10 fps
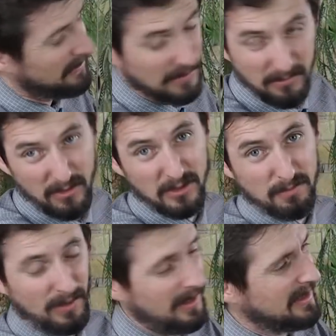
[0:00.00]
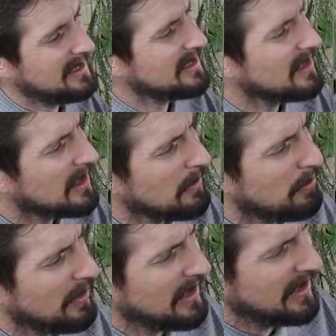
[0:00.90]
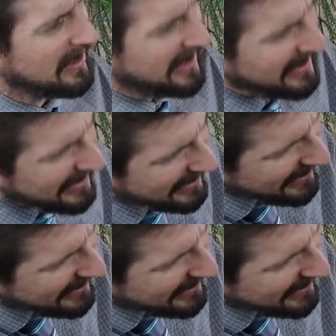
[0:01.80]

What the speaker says: For the most part, this is looking pretty good.